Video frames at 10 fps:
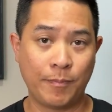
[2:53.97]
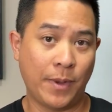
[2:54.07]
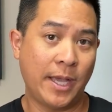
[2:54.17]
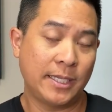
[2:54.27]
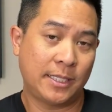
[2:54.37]

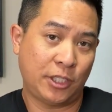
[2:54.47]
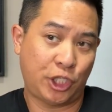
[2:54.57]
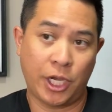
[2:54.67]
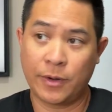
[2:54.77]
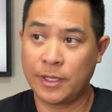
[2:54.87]
by
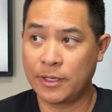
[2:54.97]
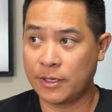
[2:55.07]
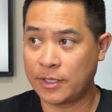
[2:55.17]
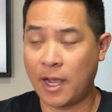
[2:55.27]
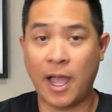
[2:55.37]
sharing
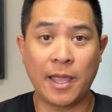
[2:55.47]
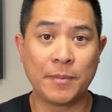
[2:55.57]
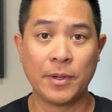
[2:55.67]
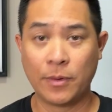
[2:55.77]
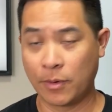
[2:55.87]
their
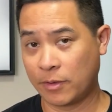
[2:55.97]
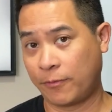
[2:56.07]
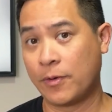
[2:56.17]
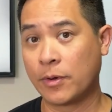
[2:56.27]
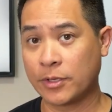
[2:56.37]
time or their
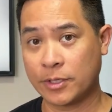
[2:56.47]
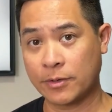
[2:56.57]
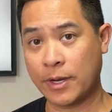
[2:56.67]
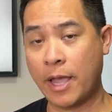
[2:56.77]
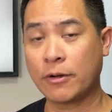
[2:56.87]
focus
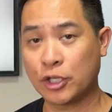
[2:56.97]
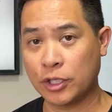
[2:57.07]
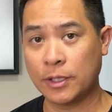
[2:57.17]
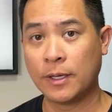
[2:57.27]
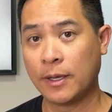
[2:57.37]
or their
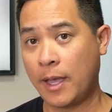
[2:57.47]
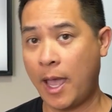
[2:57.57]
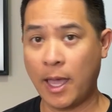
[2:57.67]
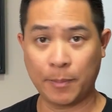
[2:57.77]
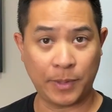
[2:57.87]
energy
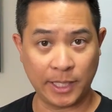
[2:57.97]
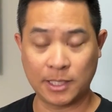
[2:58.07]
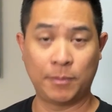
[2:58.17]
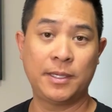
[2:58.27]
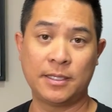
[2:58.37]
at a
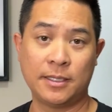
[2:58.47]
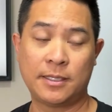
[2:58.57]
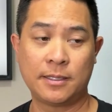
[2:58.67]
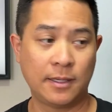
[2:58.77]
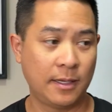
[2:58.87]
place of
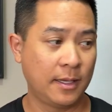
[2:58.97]
business.